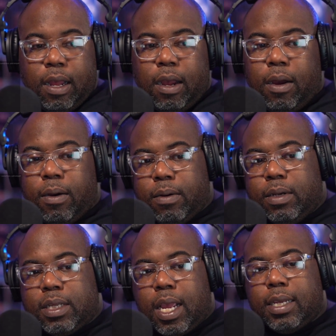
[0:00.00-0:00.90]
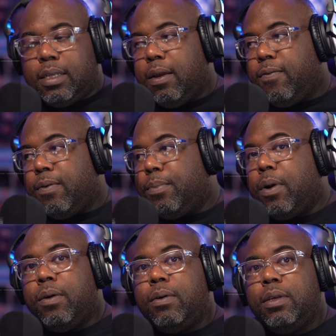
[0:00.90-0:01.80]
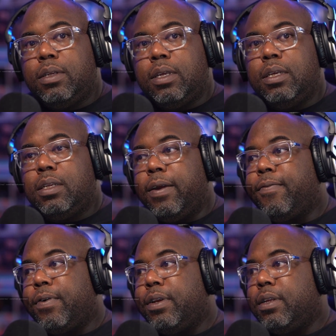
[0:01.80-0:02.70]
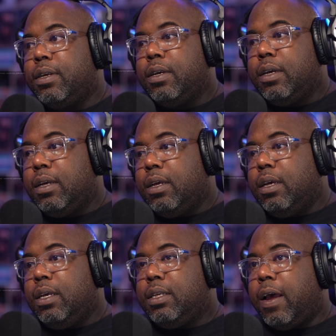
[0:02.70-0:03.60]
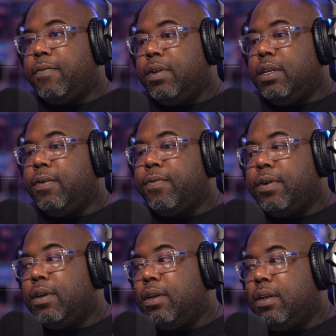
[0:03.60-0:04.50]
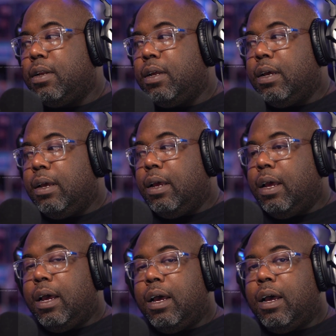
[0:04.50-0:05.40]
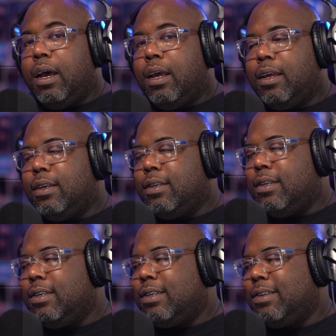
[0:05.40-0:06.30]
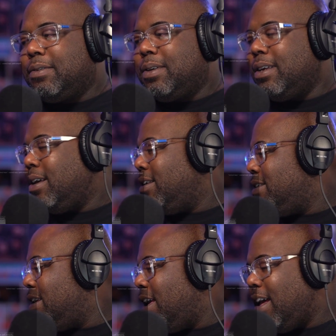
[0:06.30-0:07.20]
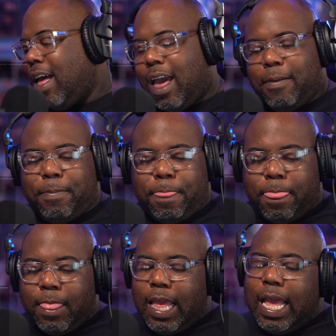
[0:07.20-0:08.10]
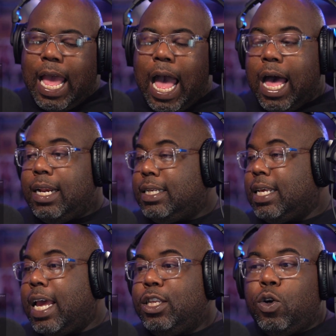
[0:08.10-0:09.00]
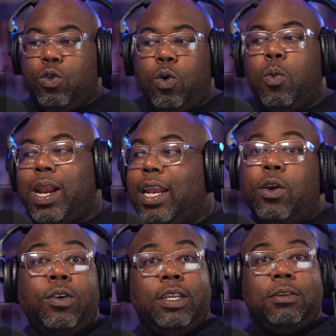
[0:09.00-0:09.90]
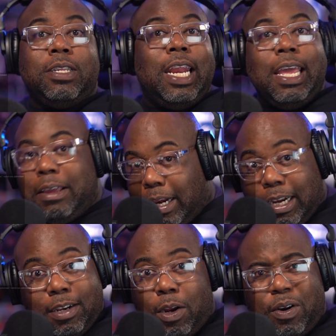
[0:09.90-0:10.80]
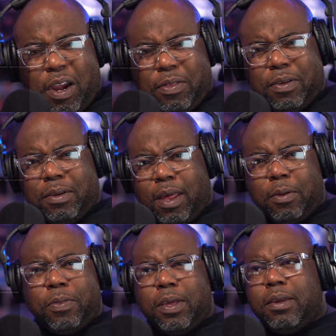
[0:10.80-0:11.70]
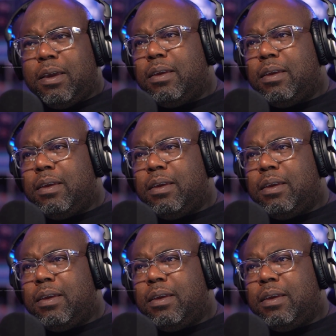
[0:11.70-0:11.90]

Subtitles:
Oh, this guy's different, bro. He's different. He's definitely different. Guys, honestly, I don't know what I learned here today. I didn't learn anything, I don't think.